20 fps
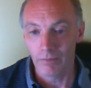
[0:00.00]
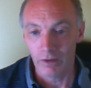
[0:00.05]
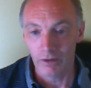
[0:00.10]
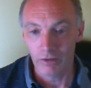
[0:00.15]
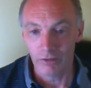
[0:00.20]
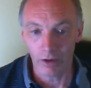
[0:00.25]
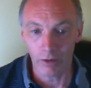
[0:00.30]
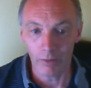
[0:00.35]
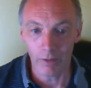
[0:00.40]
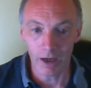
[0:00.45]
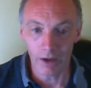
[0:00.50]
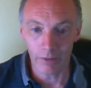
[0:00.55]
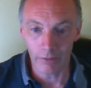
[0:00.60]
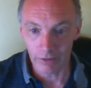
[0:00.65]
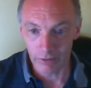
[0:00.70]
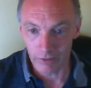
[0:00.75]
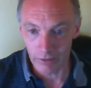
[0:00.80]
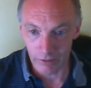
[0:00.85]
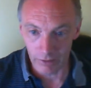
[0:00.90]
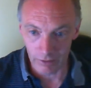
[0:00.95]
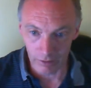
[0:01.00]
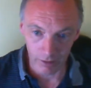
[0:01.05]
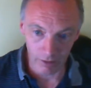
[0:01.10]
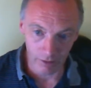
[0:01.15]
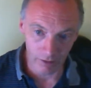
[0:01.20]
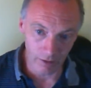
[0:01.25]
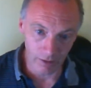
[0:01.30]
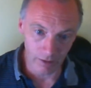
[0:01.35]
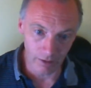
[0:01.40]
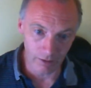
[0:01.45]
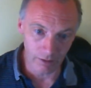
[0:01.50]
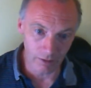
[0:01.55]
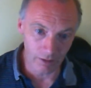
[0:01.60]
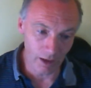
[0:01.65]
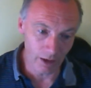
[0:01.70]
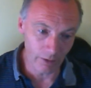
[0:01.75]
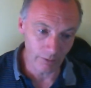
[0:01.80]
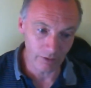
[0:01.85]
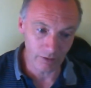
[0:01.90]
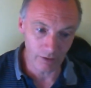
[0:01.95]
So how it's
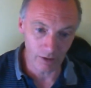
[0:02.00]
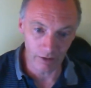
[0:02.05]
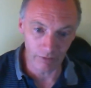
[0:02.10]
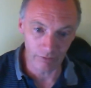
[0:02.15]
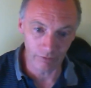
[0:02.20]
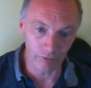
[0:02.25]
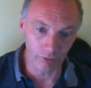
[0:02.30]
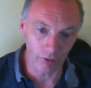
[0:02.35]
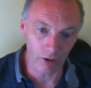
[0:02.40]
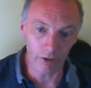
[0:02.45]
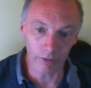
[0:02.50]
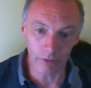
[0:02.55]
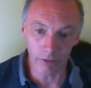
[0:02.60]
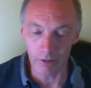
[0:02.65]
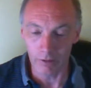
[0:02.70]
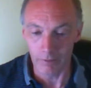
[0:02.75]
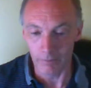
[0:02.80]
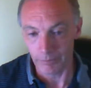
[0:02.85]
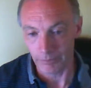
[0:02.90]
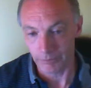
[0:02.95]
kind of grown